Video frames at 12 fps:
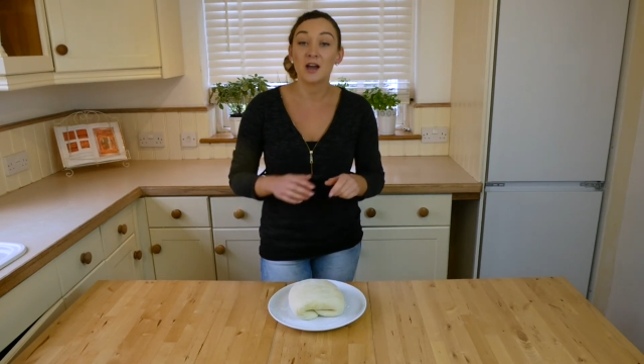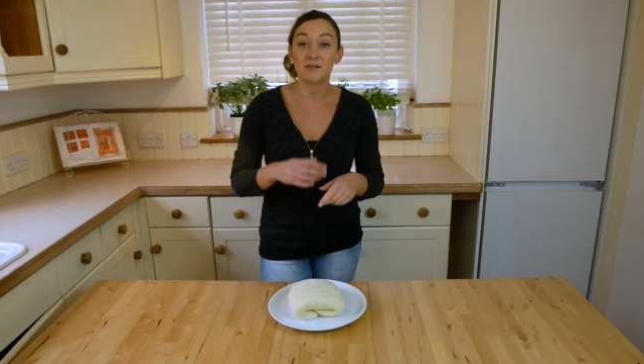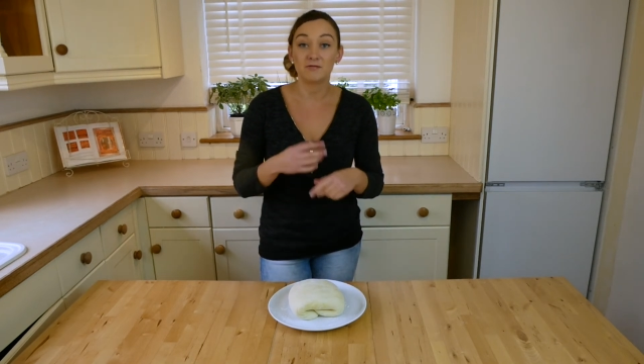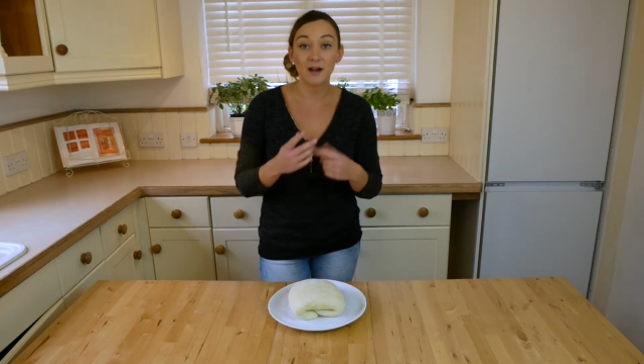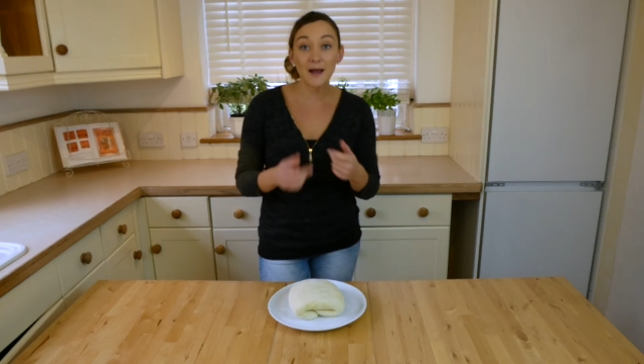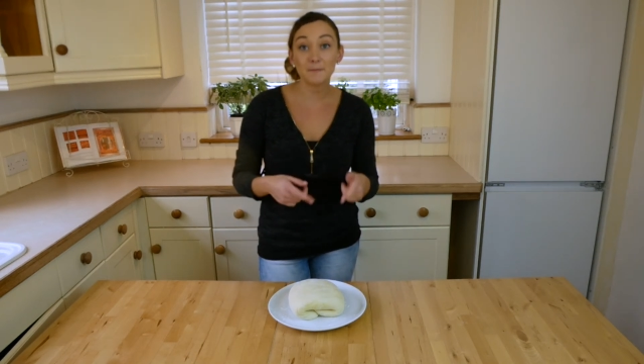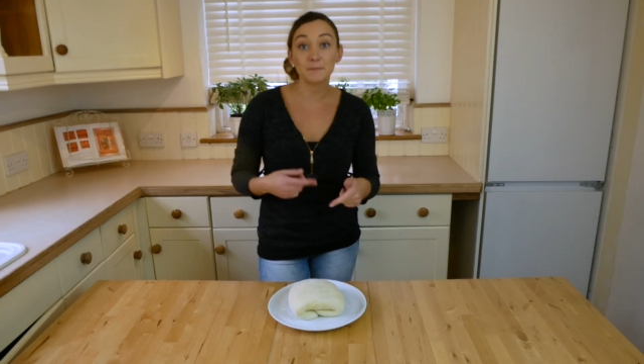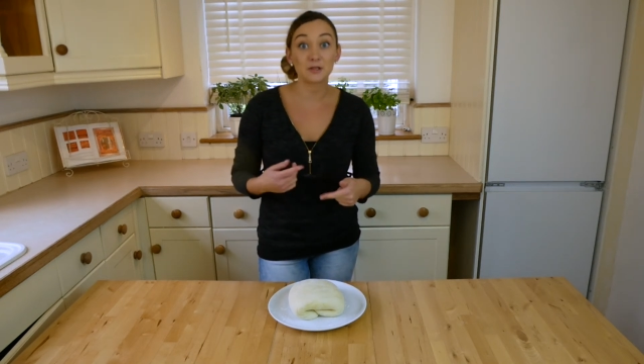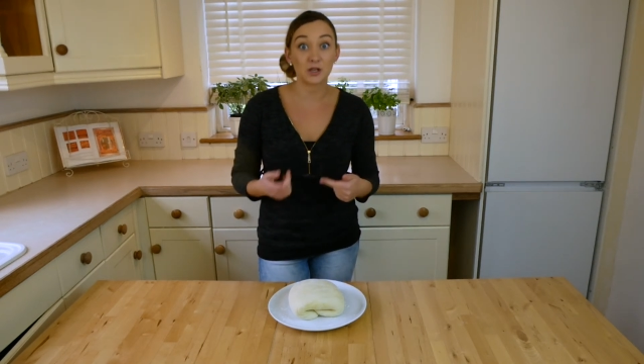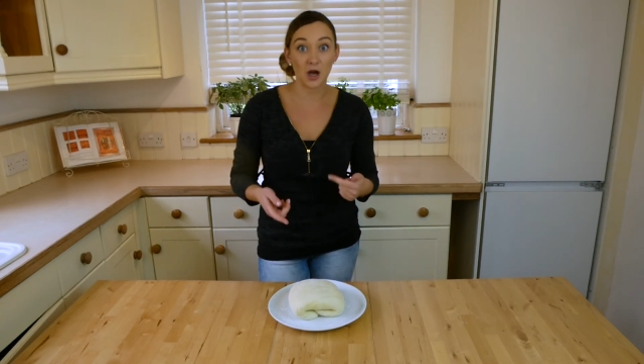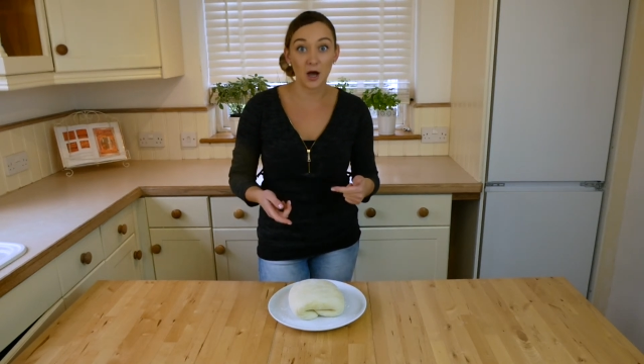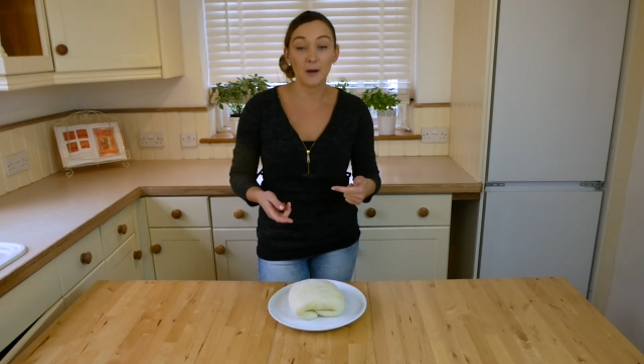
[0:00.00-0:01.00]

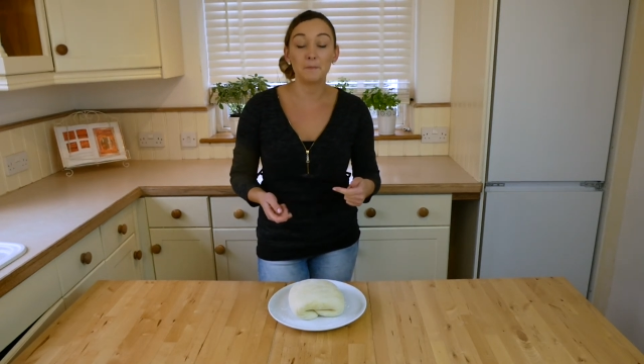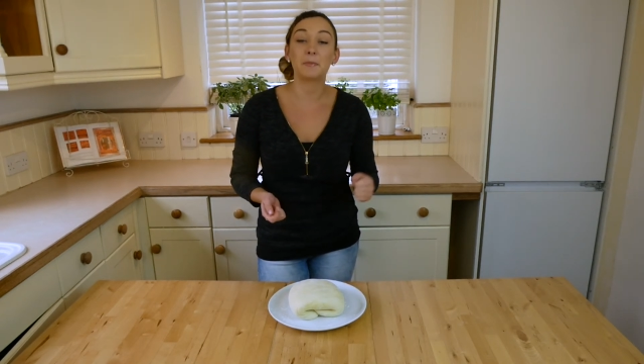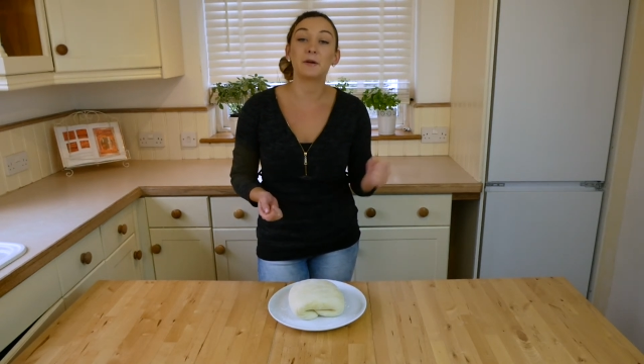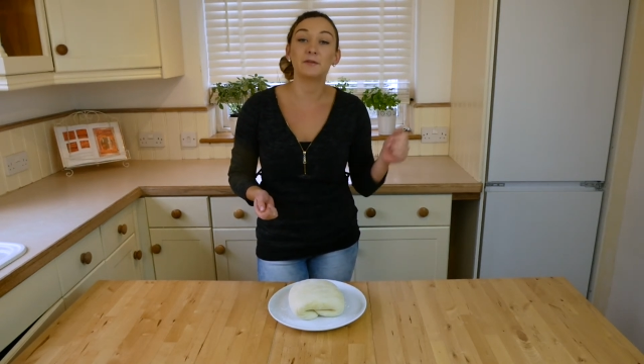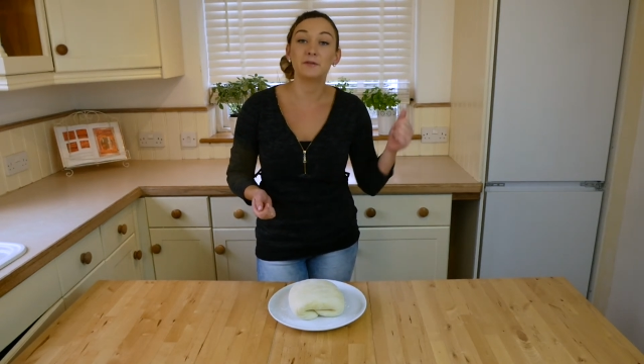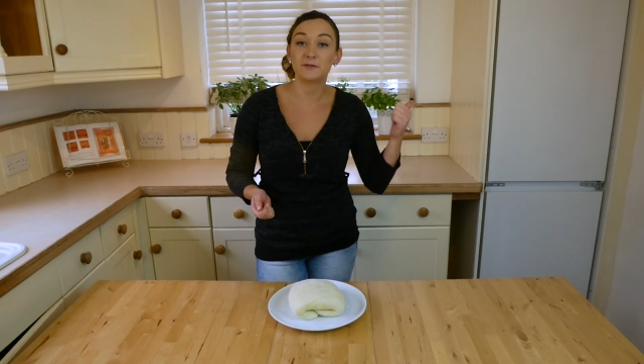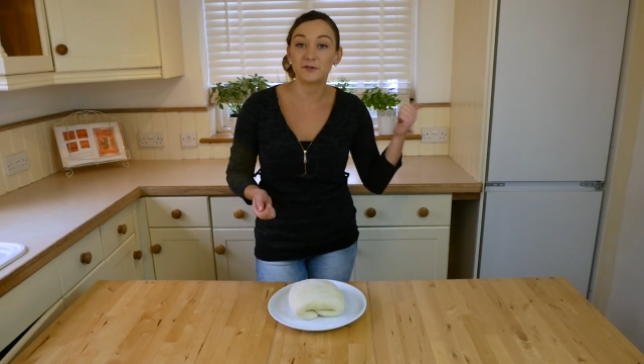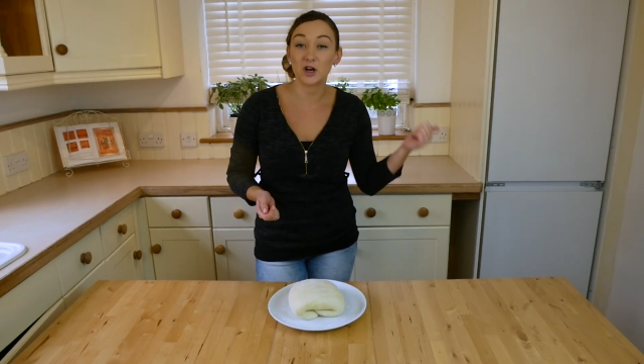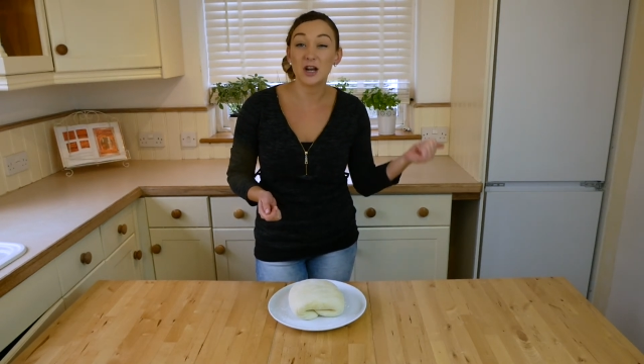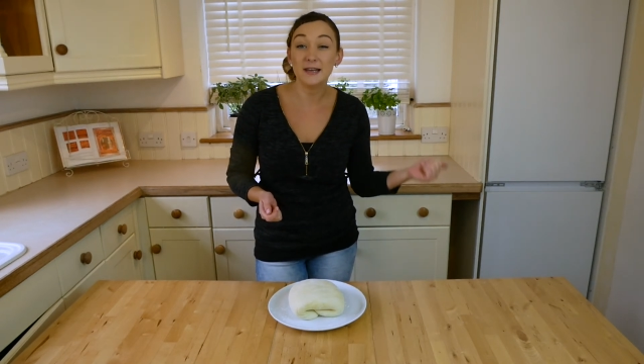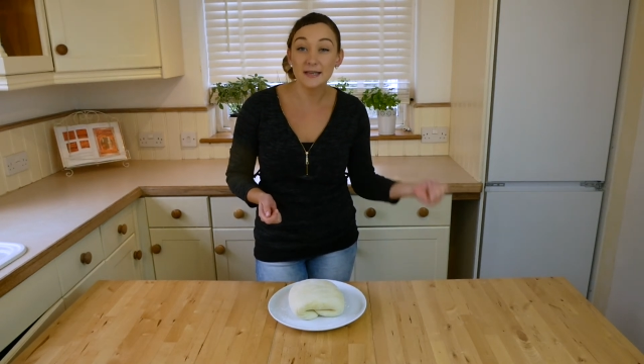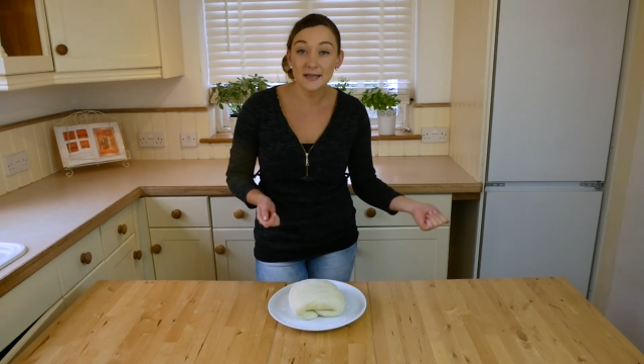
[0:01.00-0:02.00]
wrapped up for
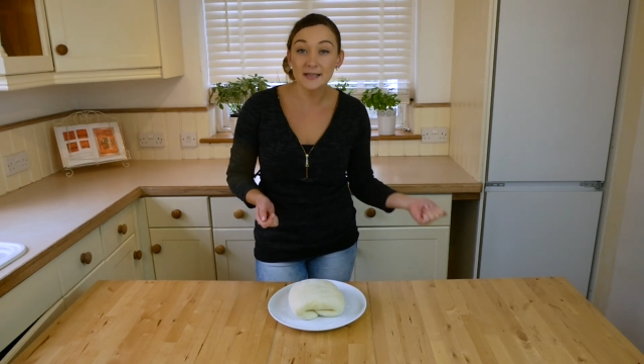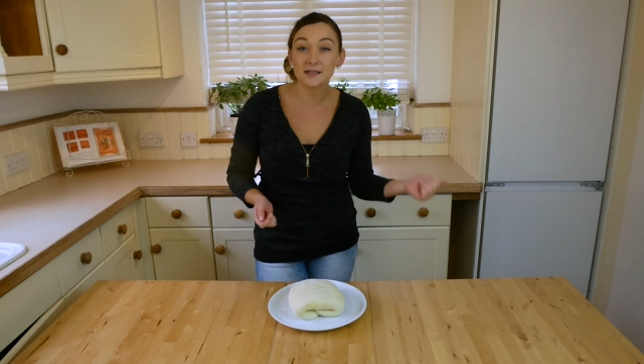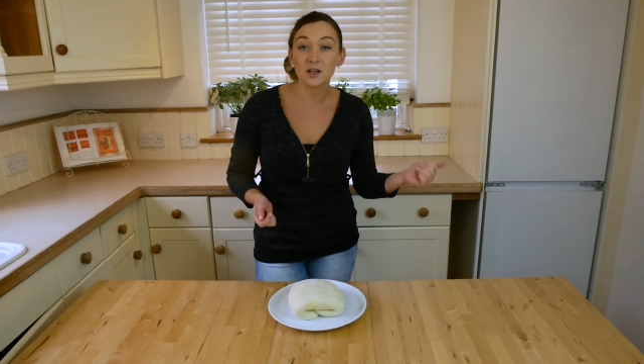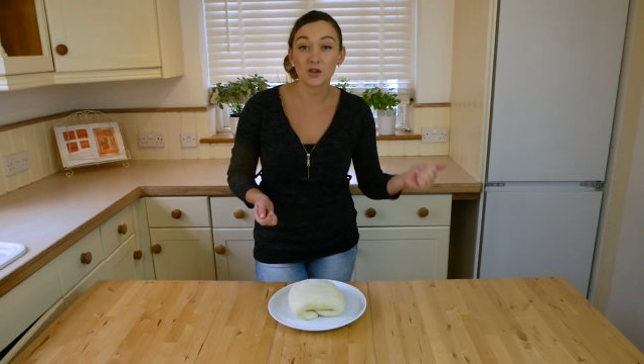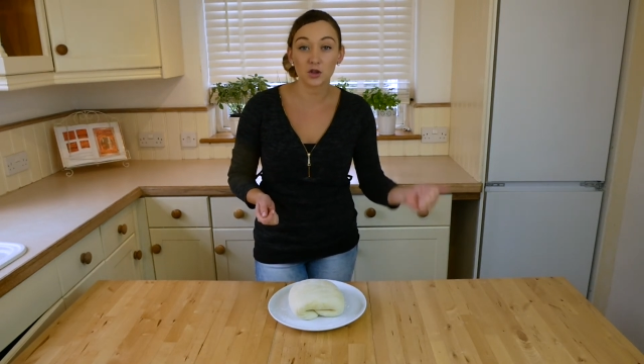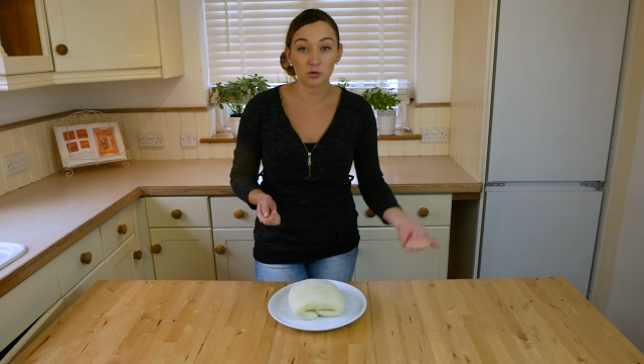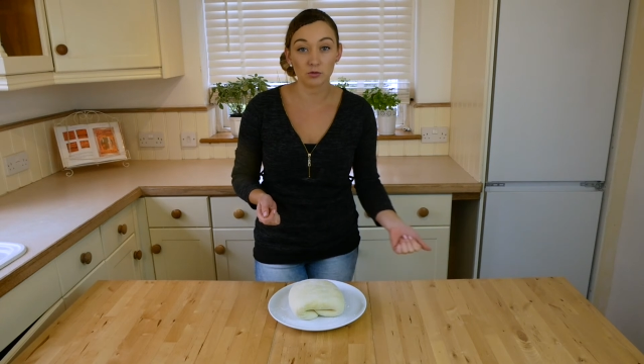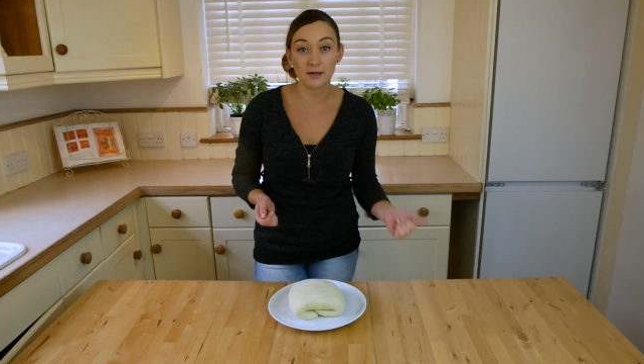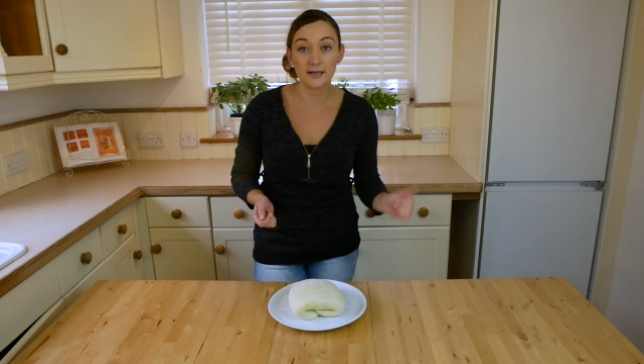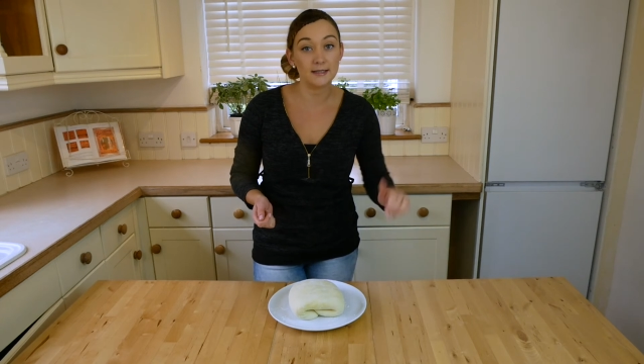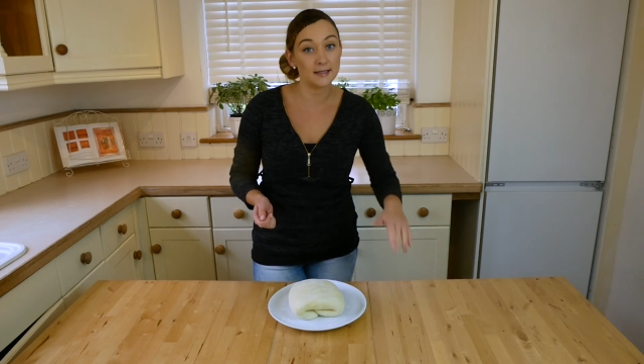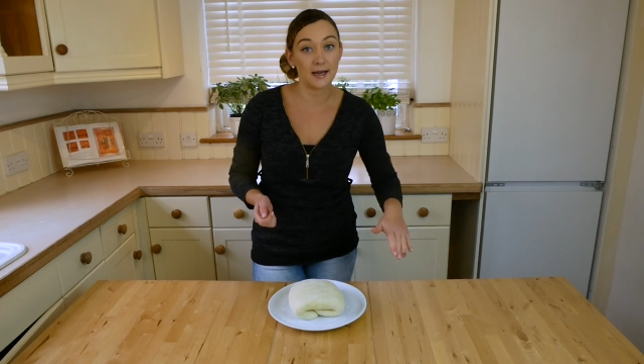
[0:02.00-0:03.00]
at least
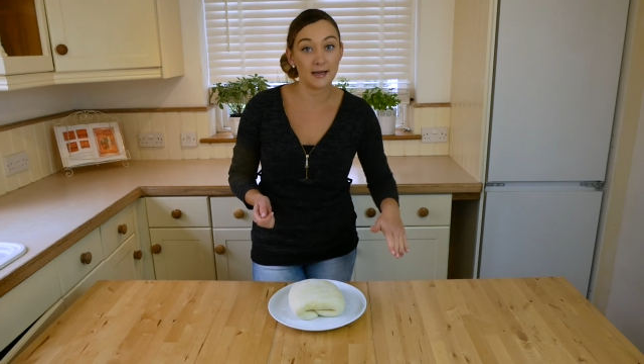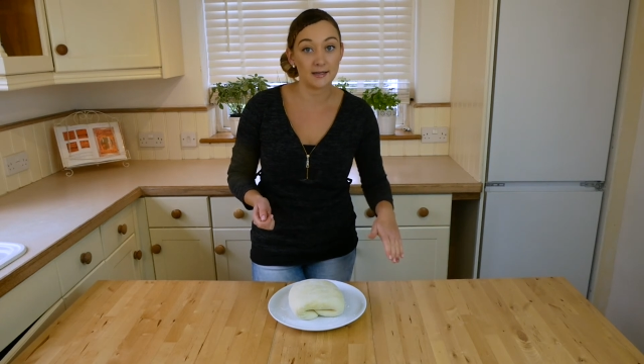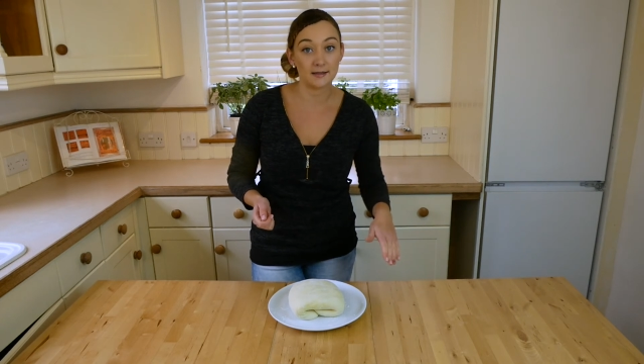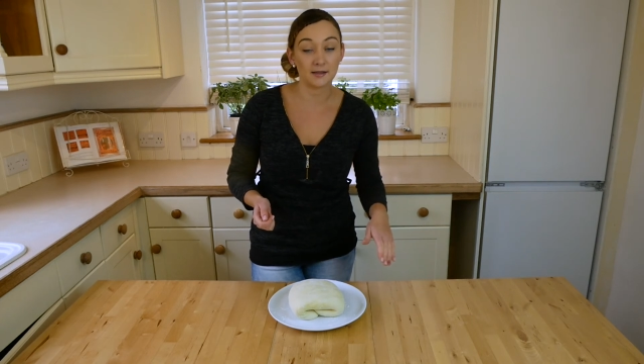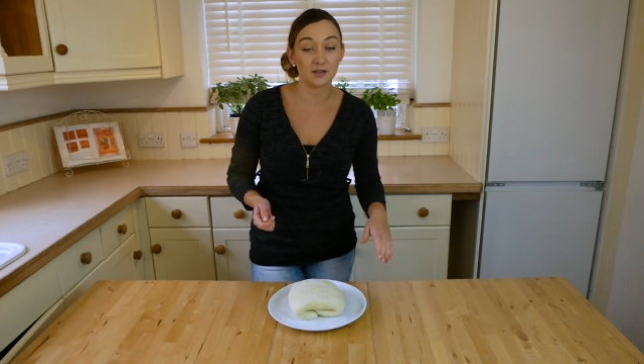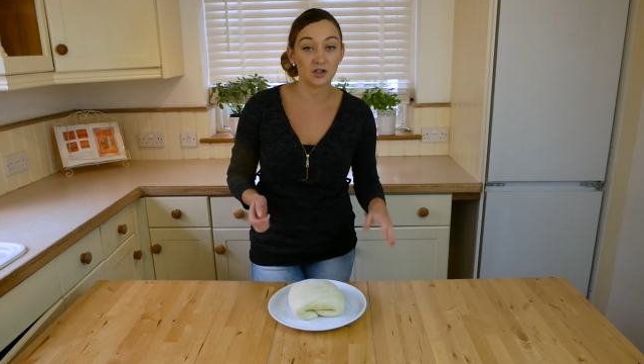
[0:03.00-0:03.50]
3 days.